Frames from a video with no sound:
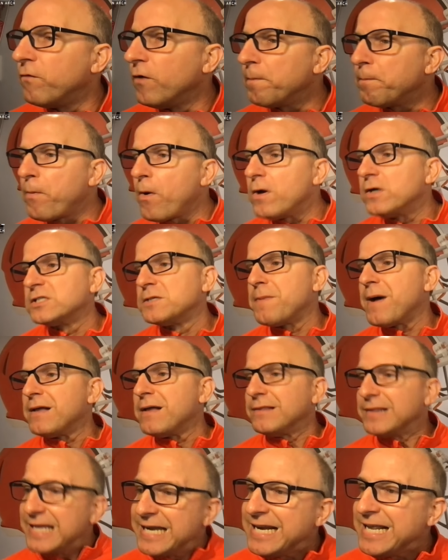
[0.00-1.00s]
Football is
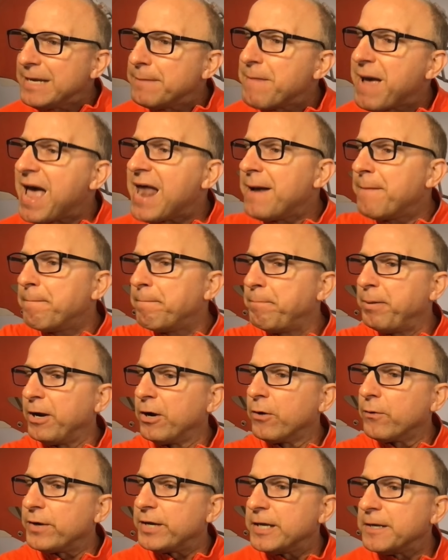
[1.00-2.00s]
about leading men,
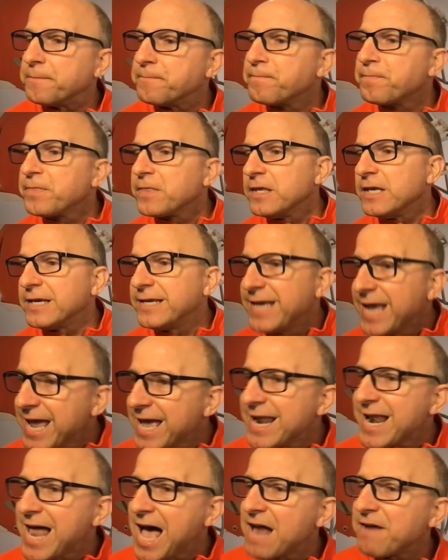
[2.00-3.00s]
period. You
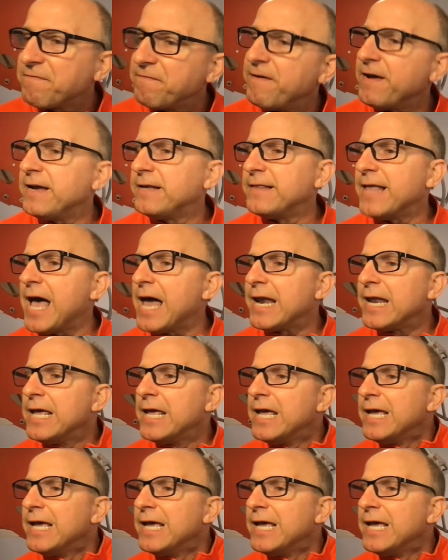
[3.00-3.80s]
cannot fake that.